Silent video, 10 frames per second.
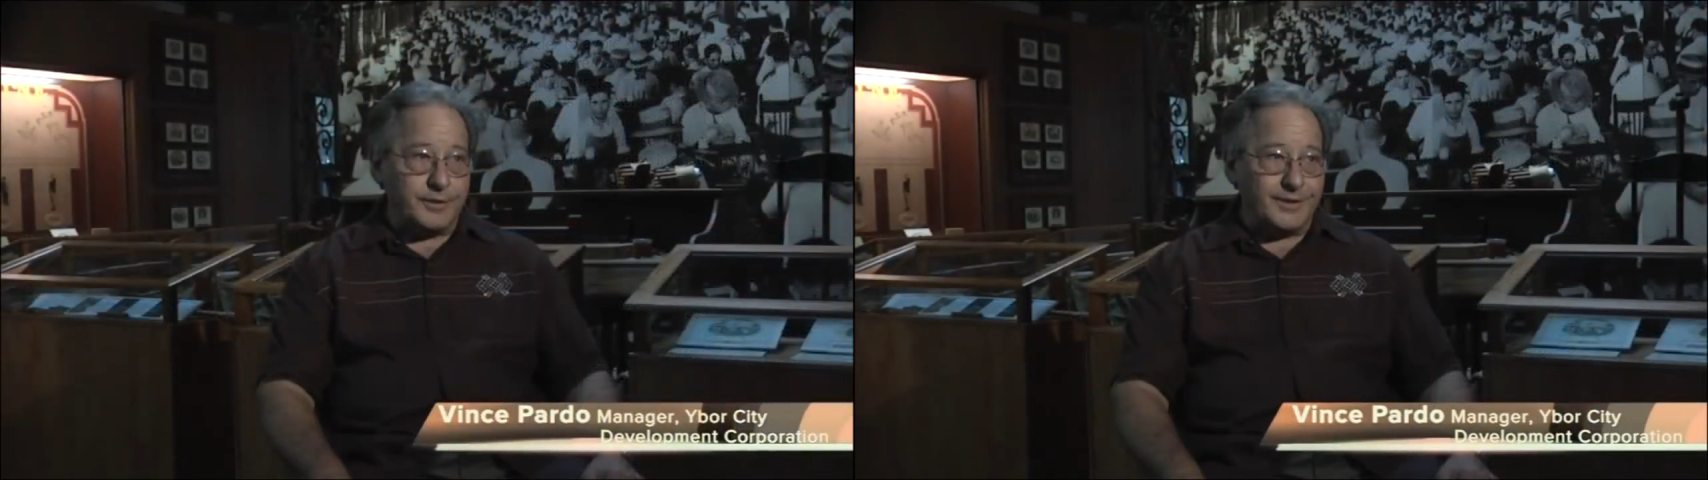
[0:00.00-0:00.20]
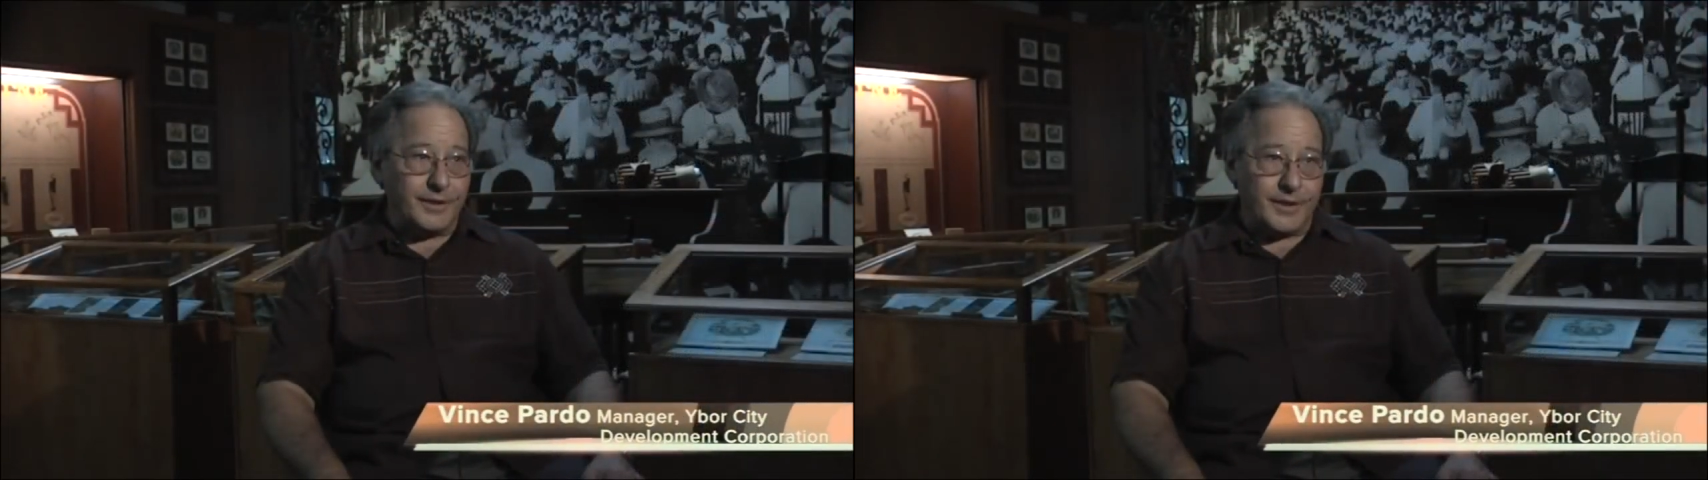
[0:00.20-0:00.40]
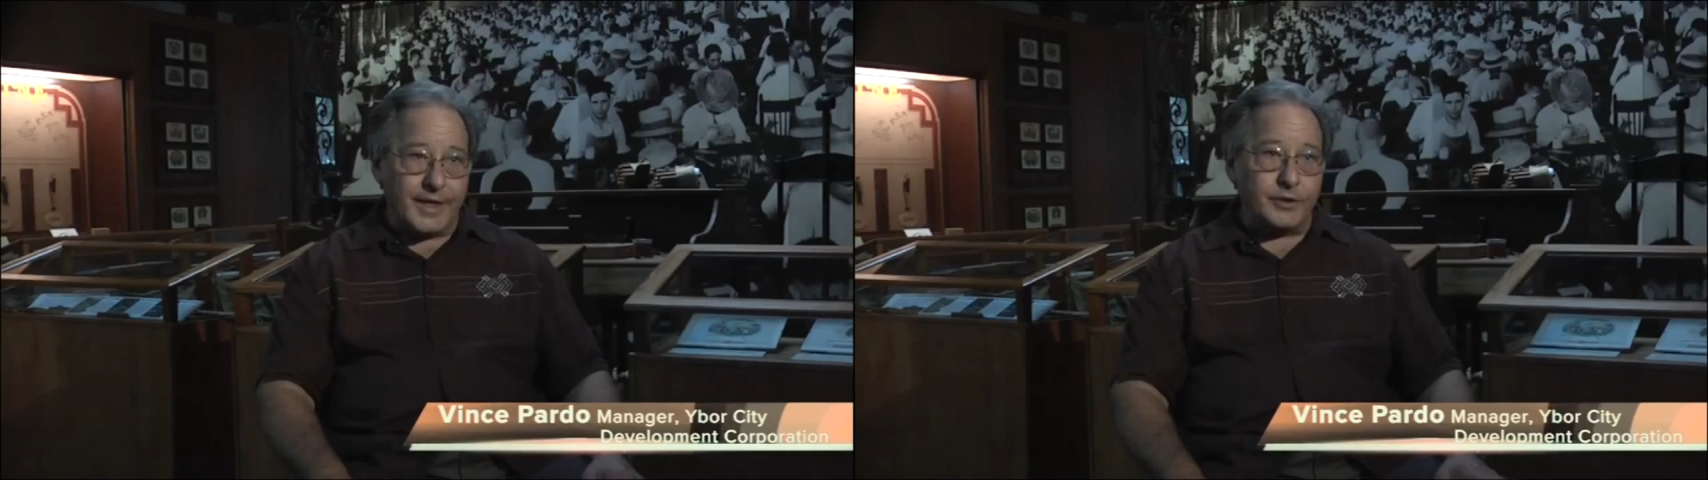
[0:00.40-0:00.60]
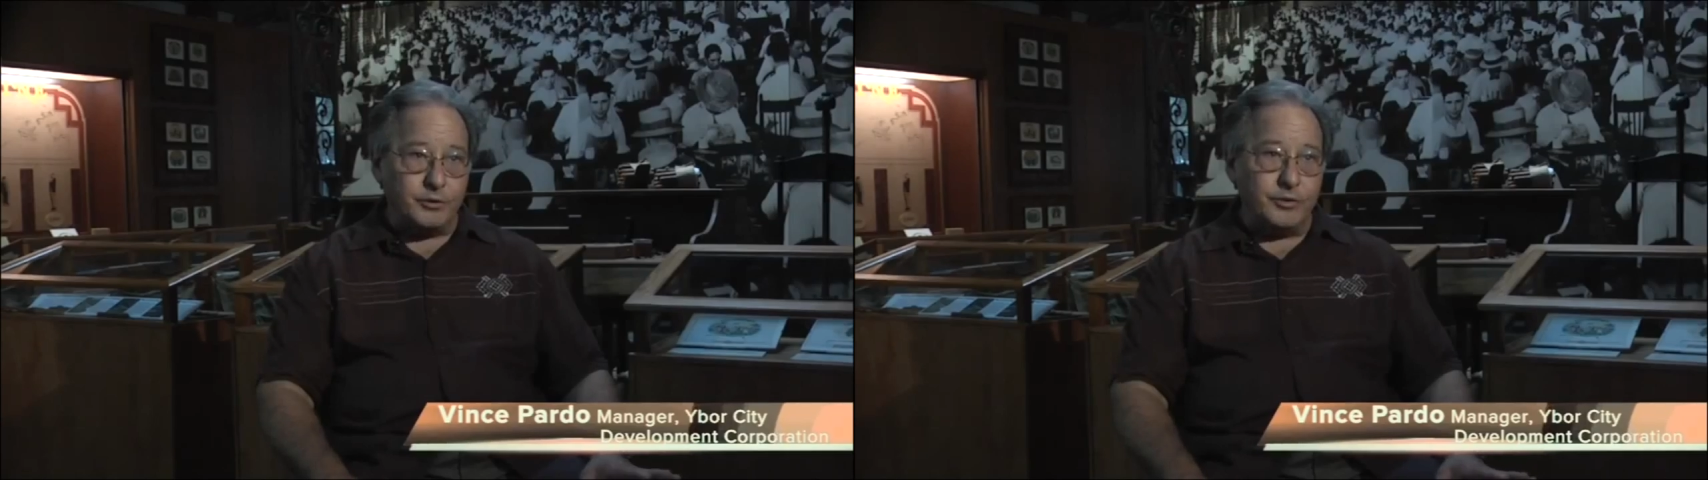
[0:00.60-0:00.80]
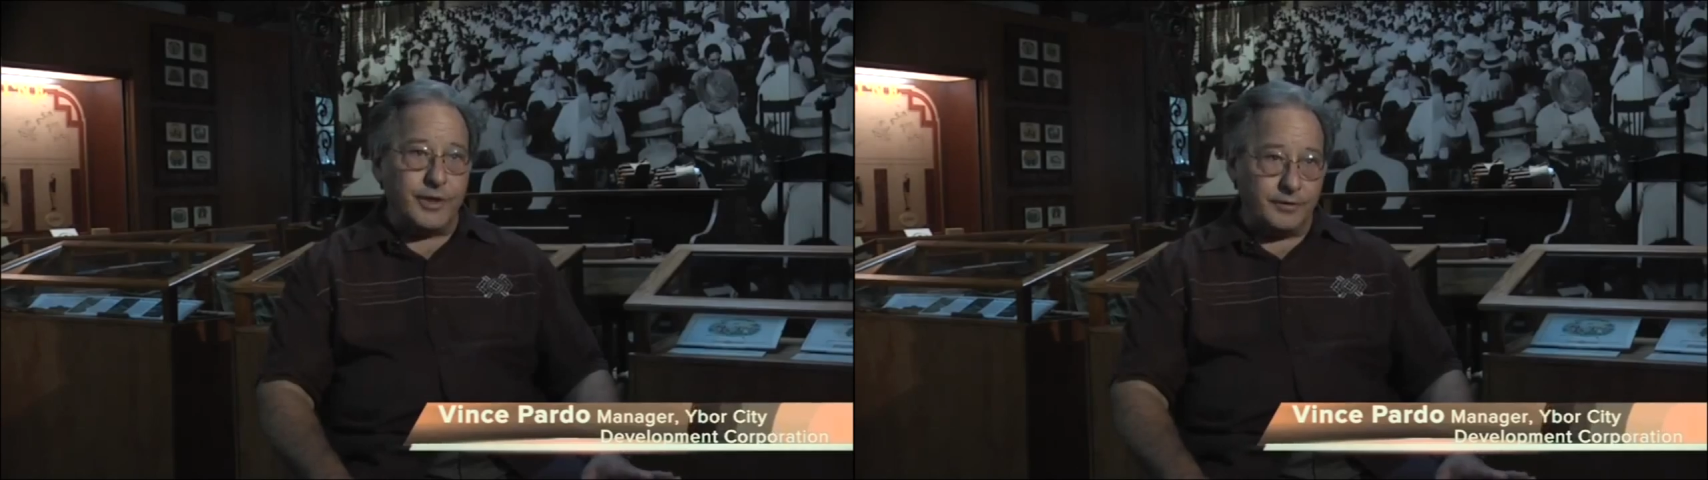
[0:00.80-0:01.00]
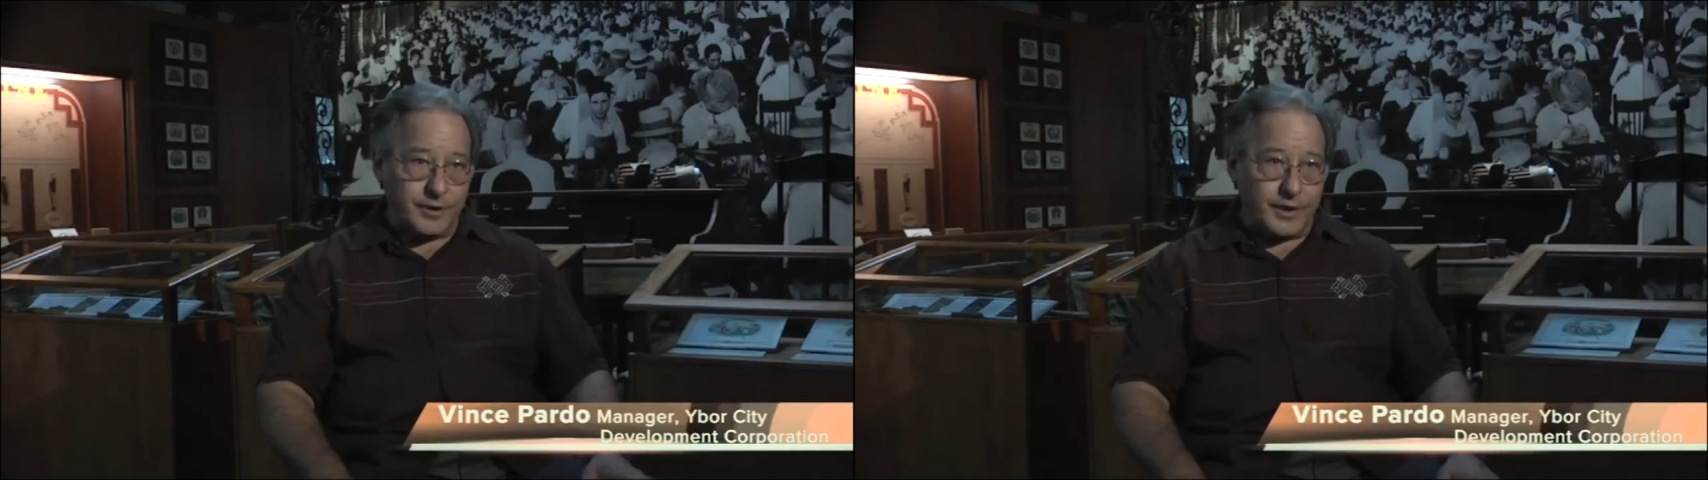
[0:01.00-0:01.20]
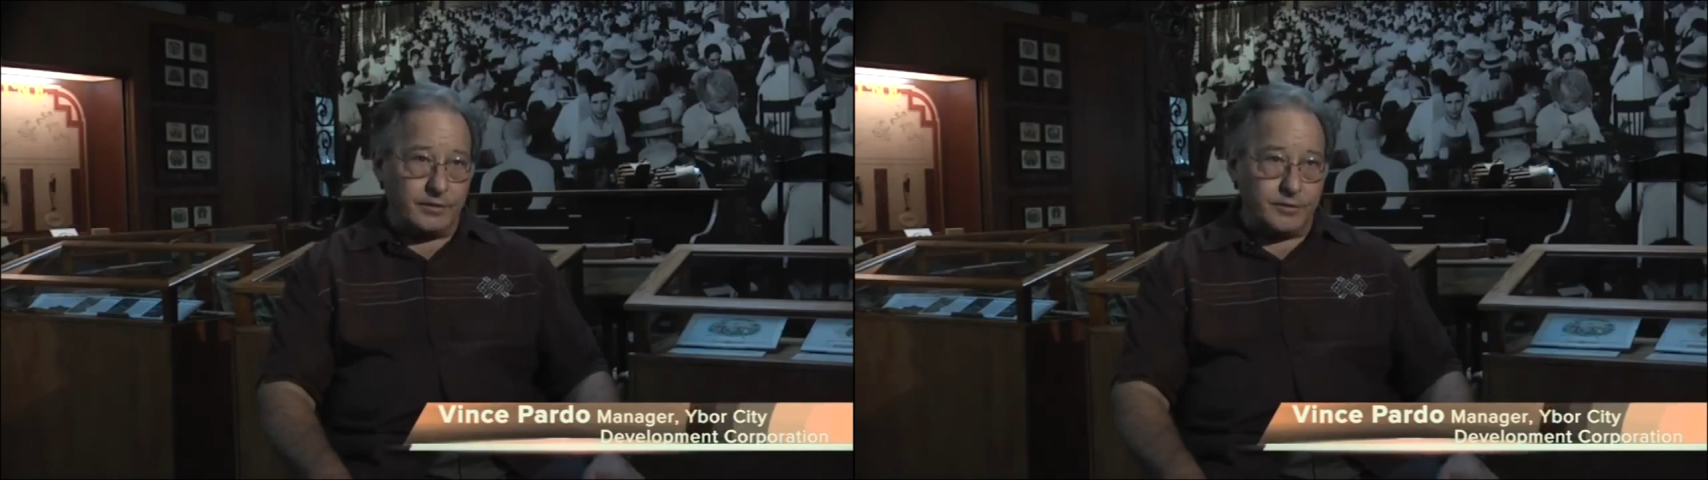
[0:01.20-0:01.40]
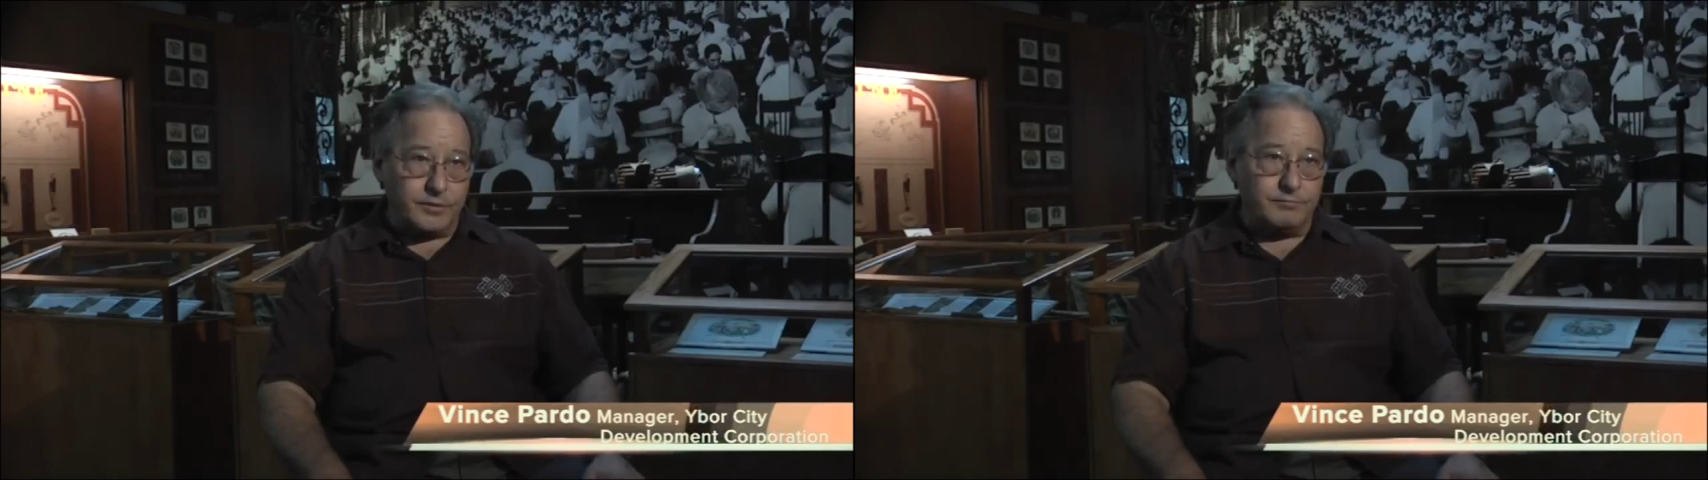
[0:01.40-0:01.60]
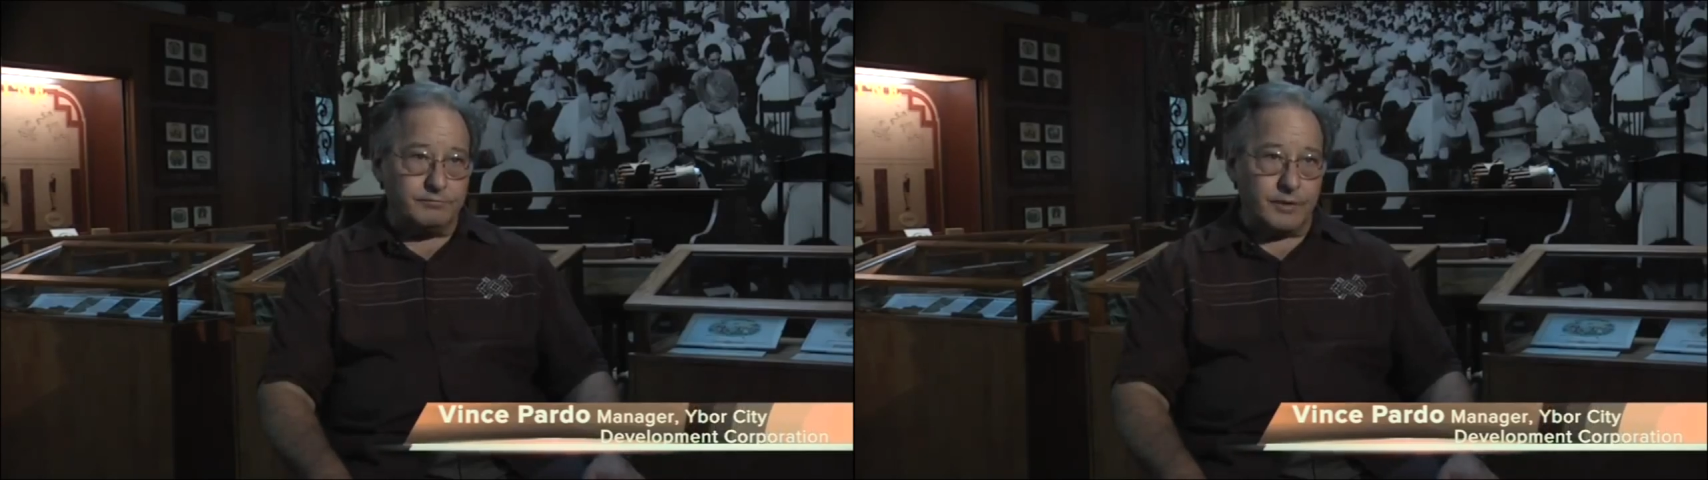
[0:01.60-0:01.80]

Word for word: in that it had two downtowns.